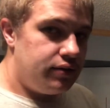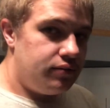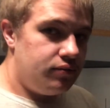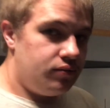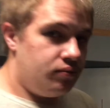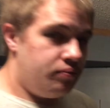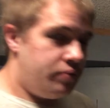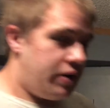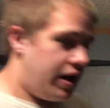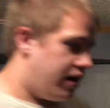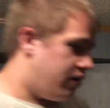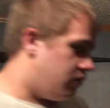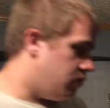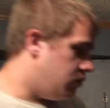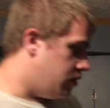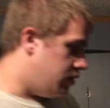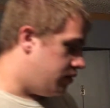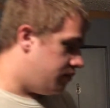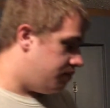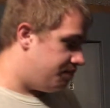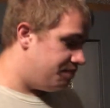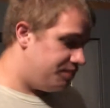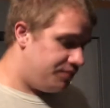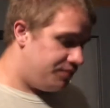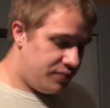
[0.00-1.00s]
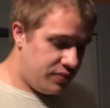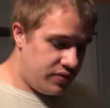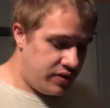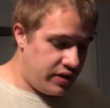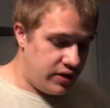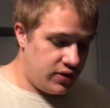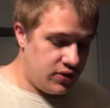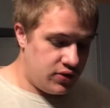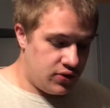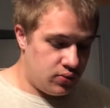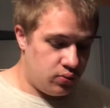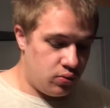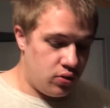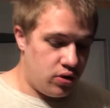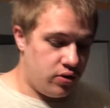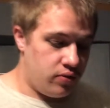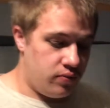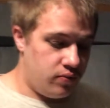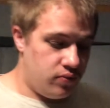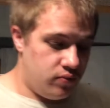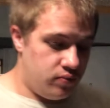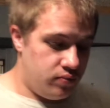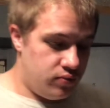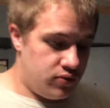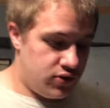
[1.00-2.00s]
back when these were
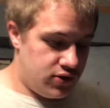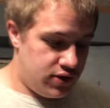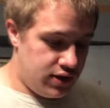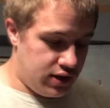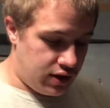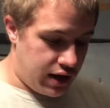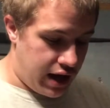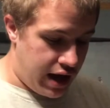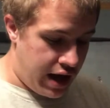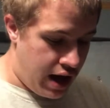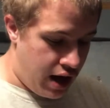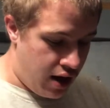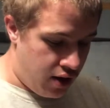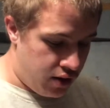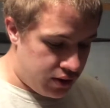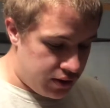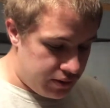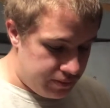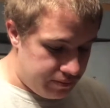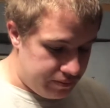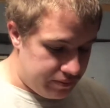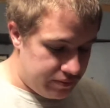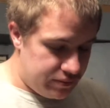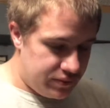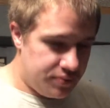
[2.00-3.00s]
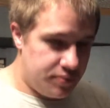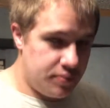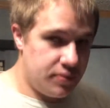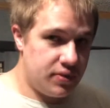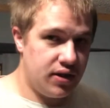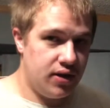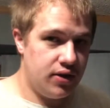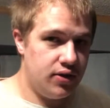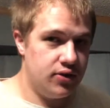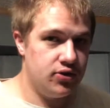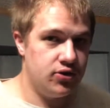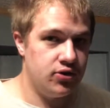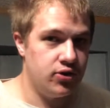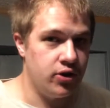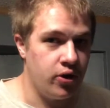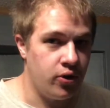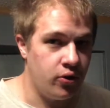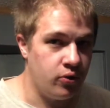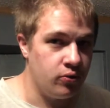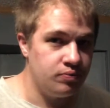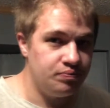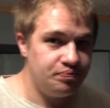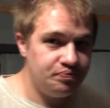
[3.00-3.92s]
still out. So